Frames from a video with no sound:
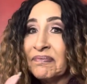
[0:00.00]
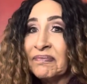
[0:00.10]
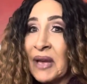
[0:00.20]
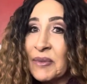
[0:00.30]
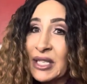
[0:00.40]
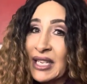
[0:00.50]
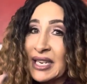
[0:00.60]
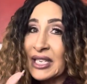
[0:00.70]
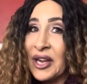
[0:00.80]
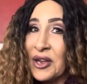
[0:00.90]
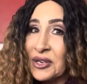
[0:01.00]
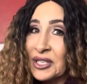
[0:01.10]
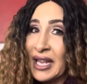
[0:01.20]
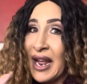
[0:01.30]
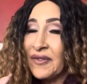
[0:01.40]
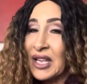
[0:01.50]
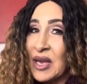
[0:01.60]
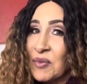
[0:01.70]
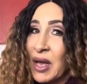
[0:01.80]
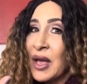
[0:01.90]
I'm just going to tell you, you're just going to have to
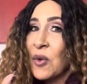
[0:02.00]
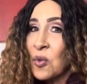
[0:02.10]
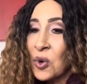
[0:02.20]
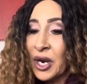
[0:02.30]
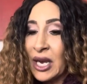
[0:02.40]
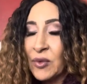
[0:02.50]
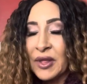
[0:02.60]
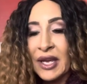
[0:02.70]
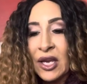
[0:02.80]
keep working with it.